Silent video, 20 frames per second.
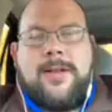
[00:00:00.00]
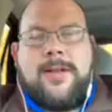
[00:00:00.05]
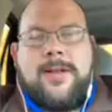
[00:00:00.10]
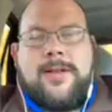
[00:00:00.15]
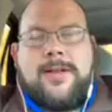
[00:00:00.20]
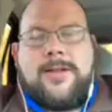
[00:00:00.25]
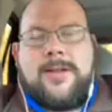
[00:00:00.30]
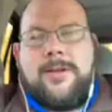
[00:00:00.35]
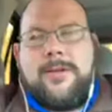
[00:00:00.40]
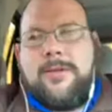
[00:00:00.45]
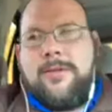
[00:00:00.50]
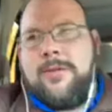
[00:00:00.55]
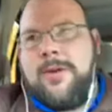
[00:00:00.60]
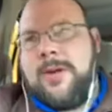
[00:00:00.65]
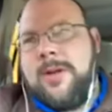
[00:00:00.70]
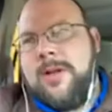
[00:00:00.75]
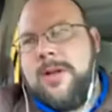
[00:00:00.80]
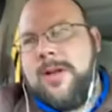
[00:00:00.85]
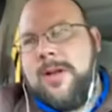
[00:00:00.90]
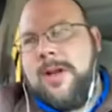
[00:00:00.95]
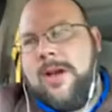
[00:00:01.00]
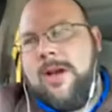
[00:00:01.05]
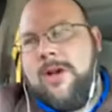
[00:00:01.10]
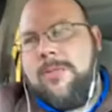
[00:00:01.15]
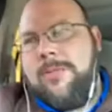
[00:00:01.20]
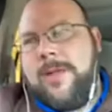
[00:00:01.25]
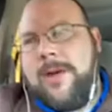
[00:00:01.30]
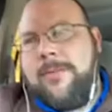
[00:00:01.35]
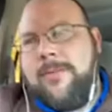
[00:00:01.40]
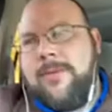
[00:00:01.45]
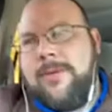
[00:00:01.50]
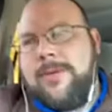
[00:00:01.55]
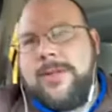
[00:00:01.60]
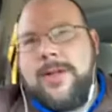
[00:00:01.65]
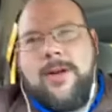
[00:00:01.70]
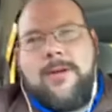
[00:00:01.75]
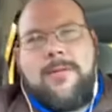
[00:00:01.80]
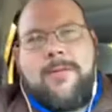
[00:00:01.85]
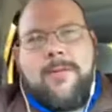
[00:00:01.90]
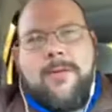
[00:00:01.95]
So I hope that was
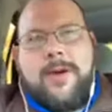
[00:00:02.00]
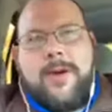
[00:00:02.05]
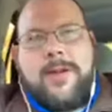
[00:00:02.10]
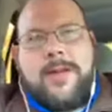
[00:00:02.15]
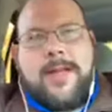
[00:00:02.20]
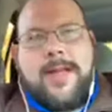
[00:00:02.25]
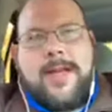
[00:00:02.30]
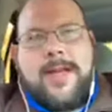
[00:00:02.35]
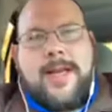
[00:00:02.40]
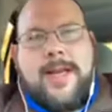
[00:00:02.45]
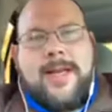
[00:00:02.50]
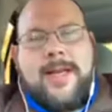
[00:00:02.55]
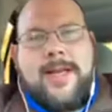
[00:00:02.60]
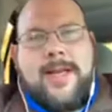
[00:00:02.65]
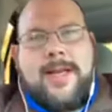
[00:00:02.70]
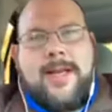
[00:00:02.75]
helpful today.